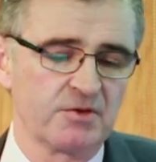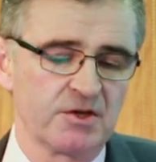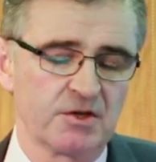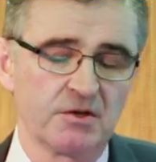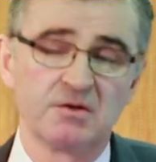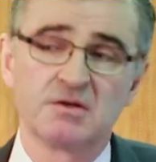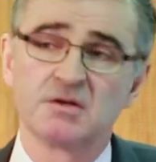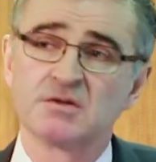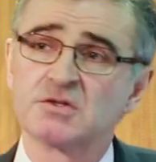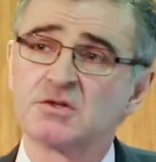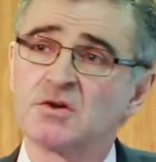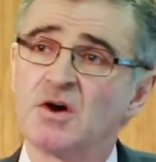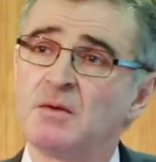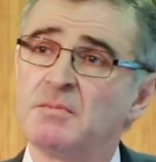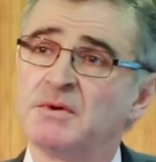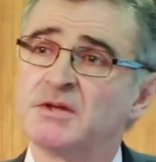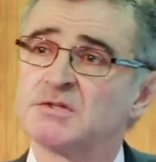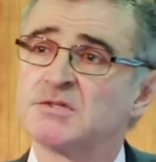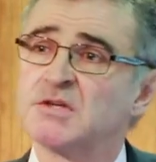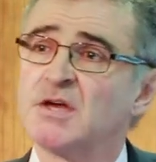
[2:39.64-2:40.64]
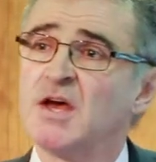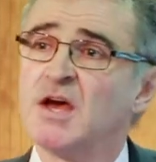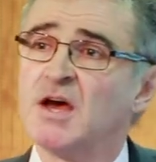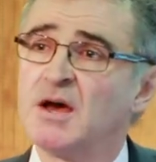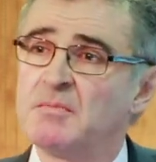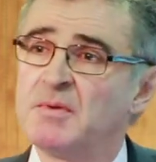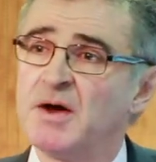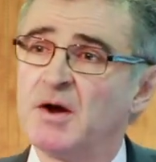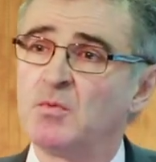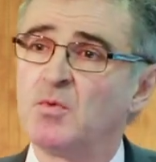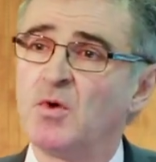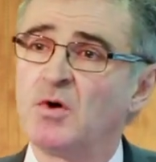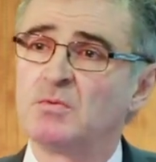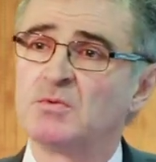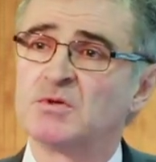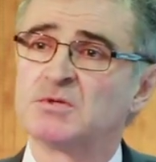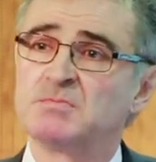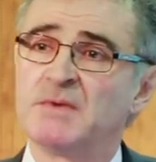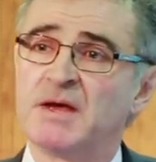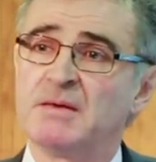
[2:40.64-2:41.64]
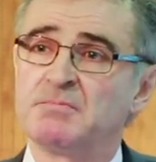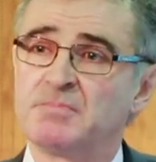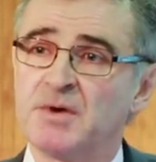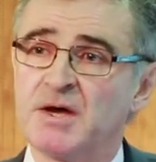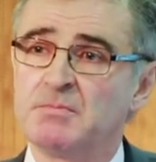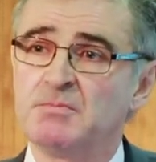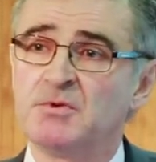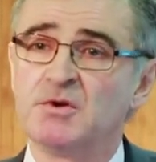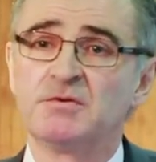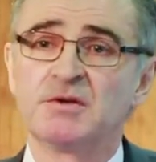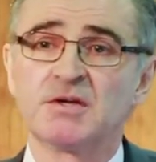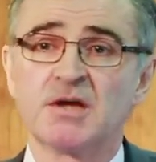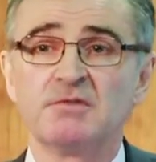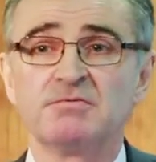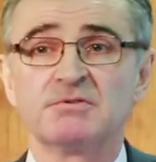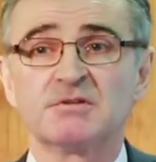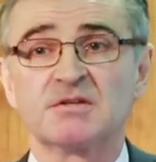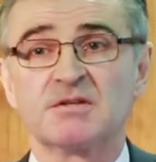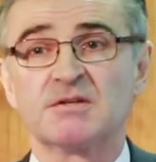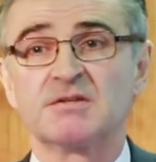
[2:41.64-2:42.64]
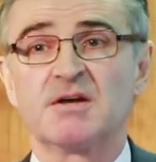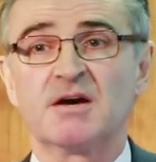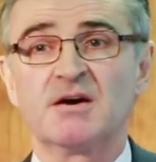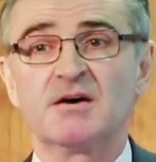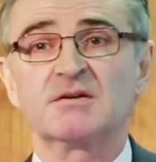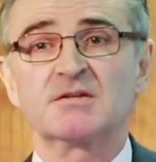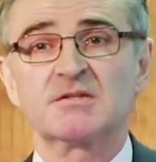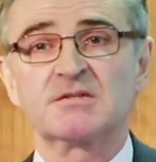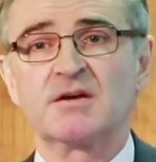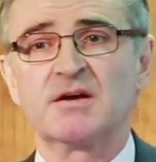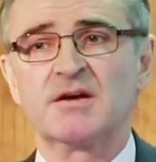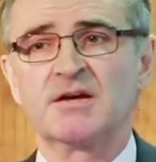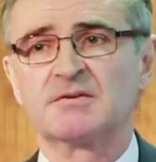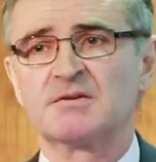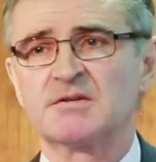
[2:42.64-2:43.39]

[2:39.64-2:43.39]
Hugo's comments about what was meant by moving over to the dark side,